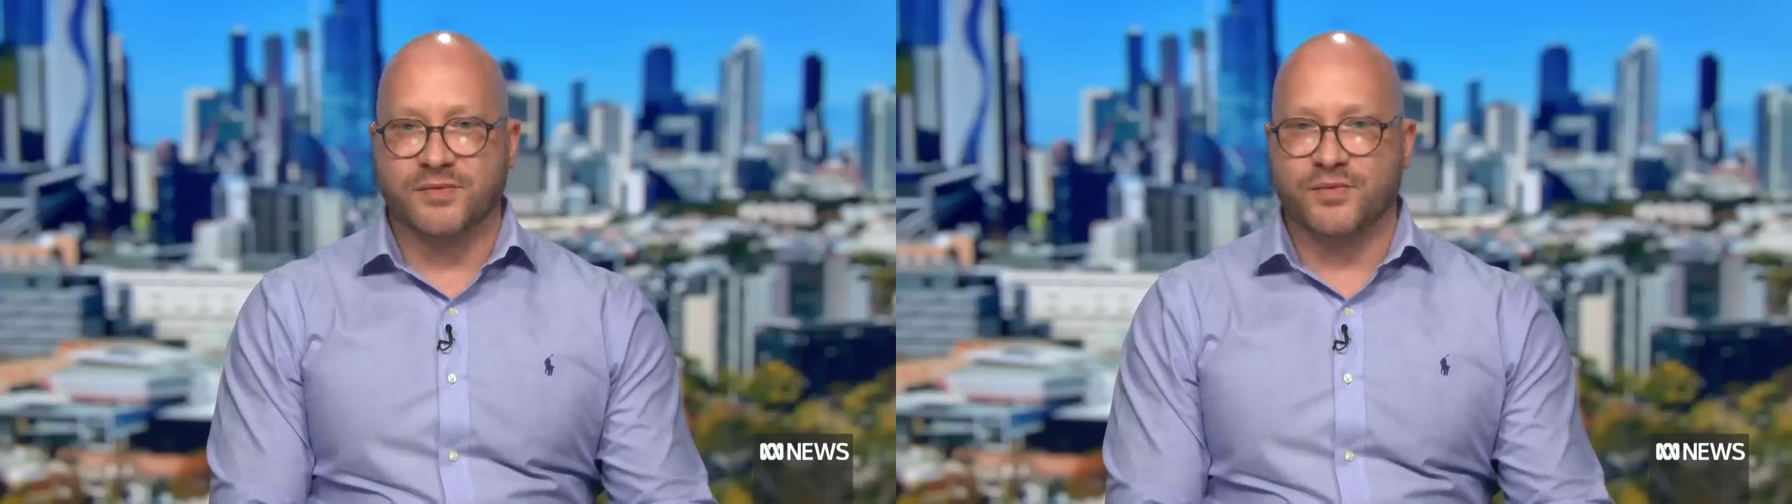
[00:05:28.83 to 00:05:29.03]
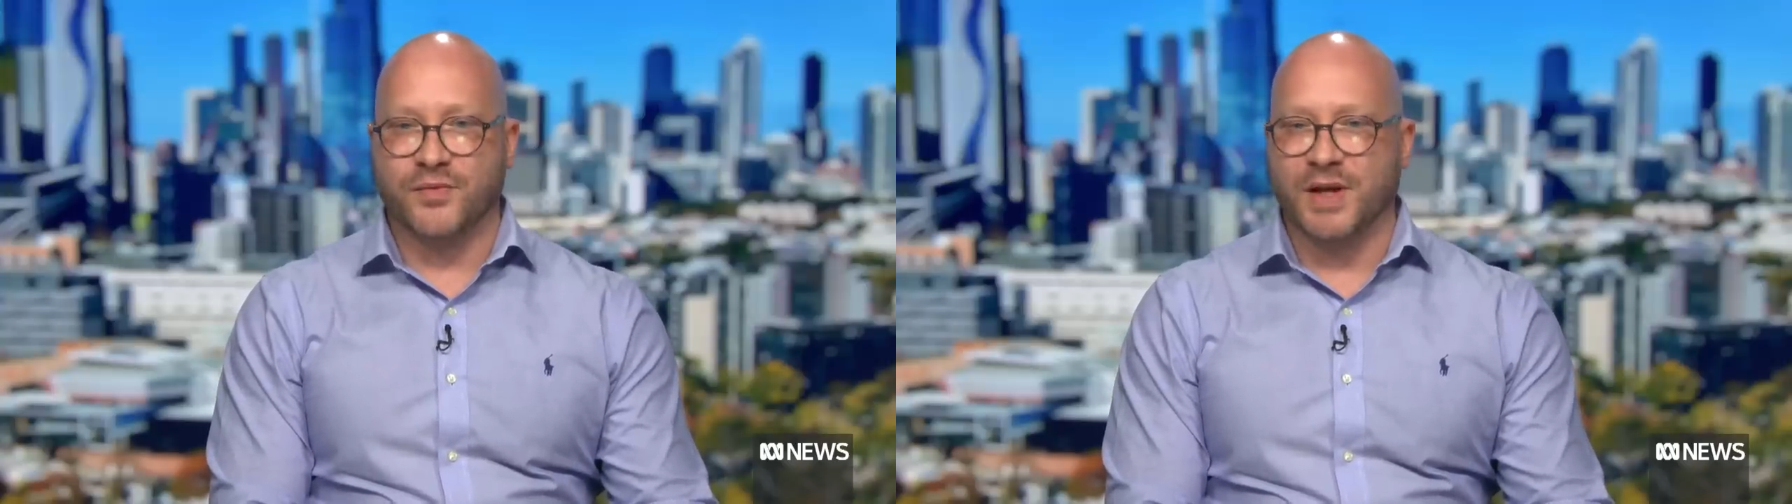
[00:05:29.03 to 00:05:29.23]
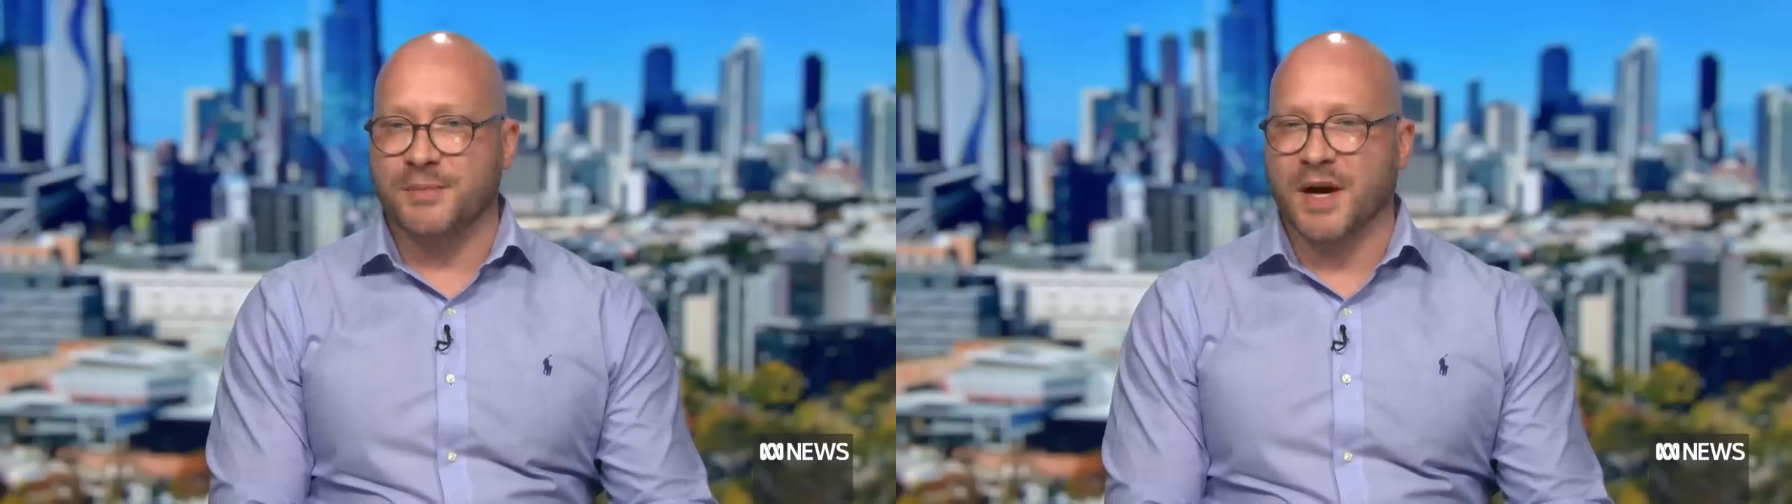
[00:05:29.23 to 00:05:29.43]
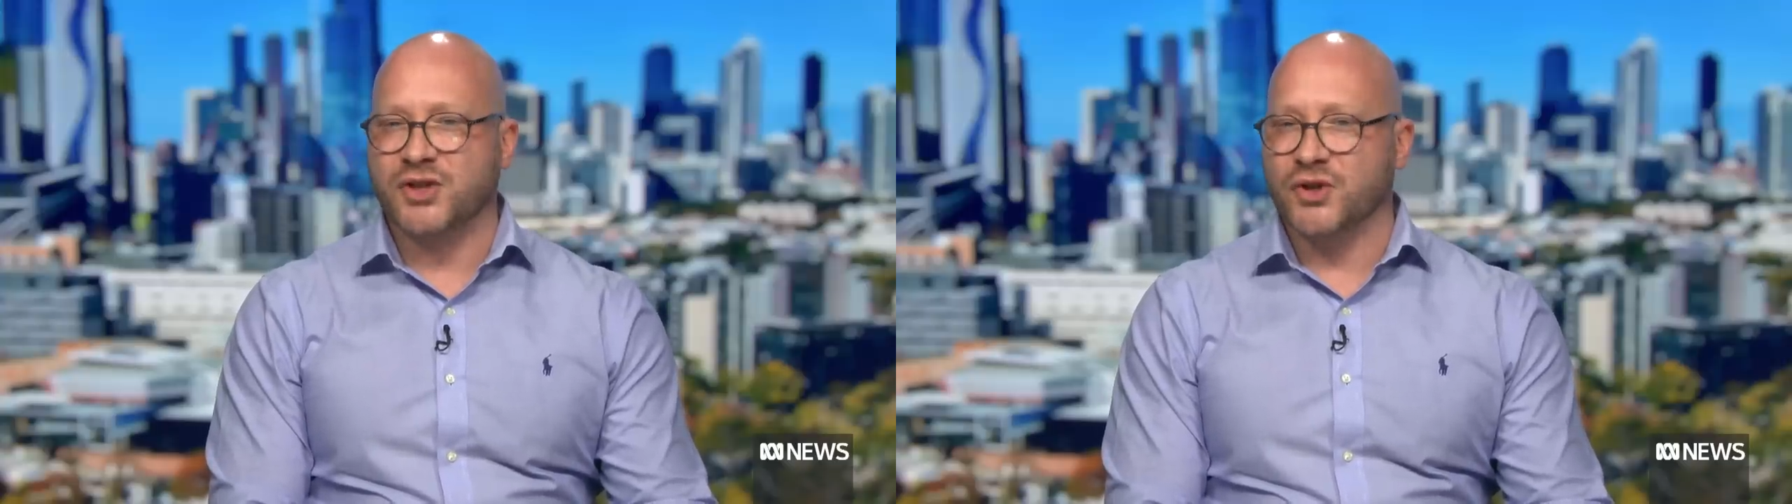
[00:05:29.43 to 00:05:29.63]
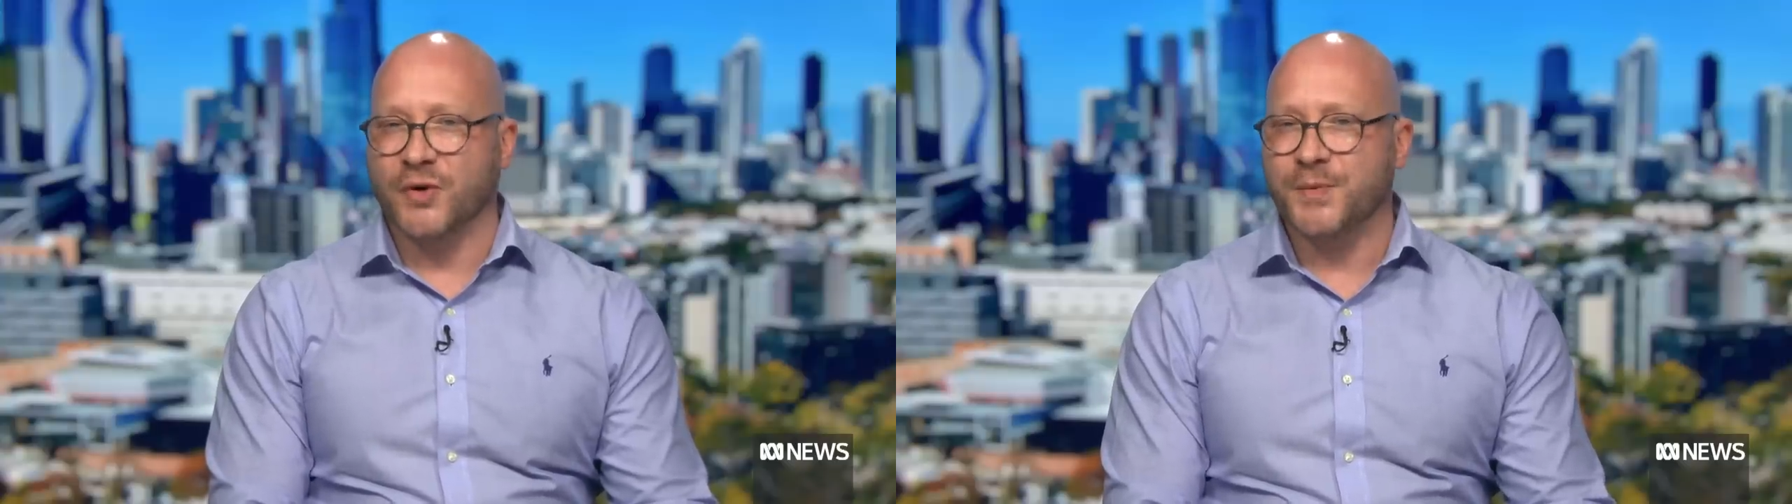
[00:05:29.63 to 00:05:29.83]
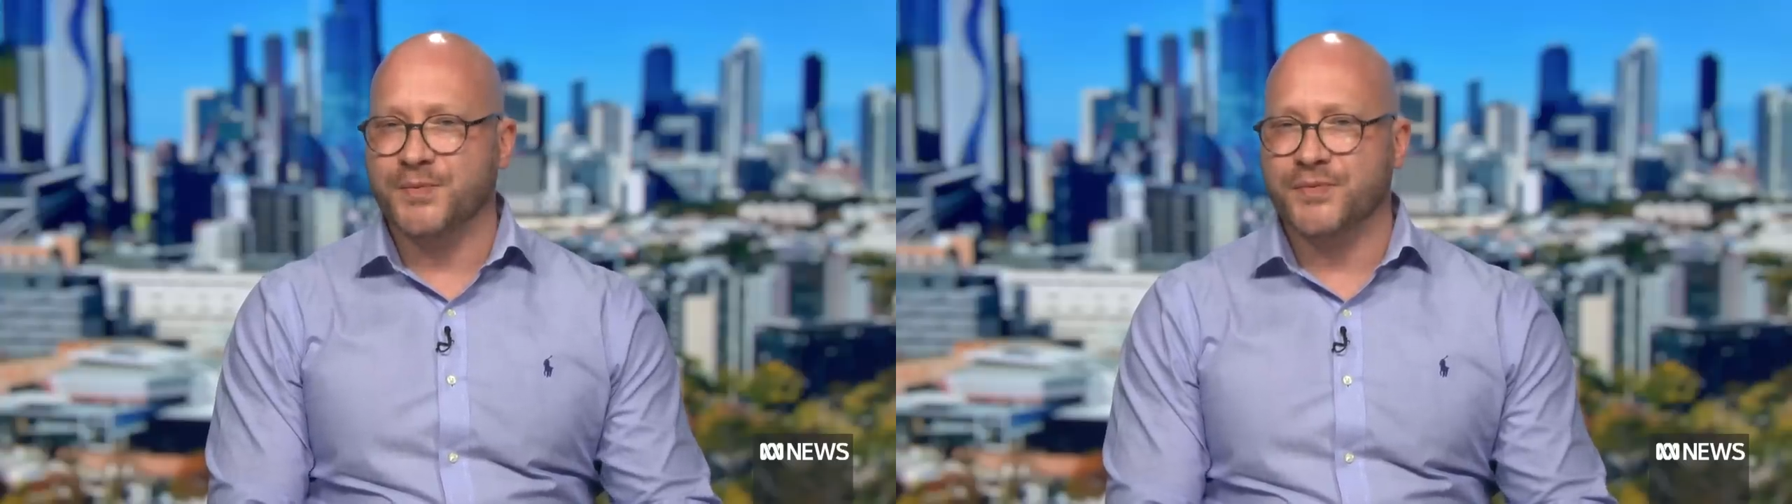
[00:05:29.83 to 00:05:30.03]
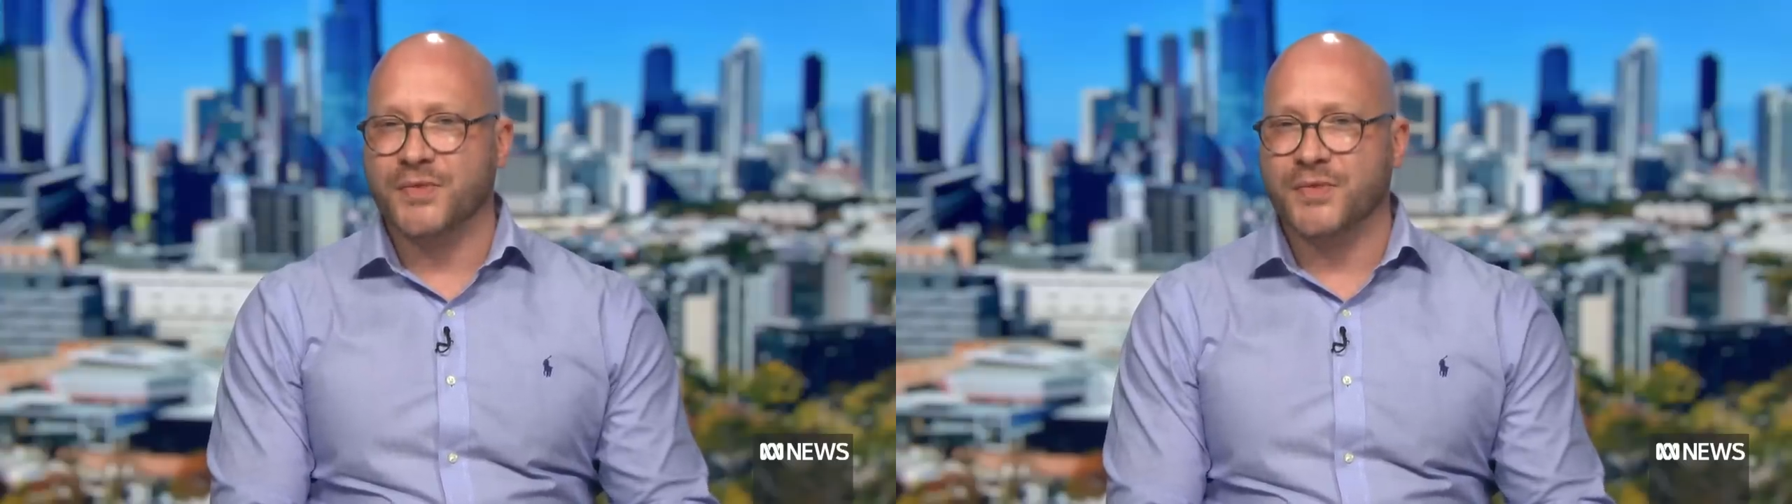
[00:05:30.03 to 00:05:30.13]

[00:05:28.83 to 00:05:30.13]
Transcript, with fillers: right. really much at all.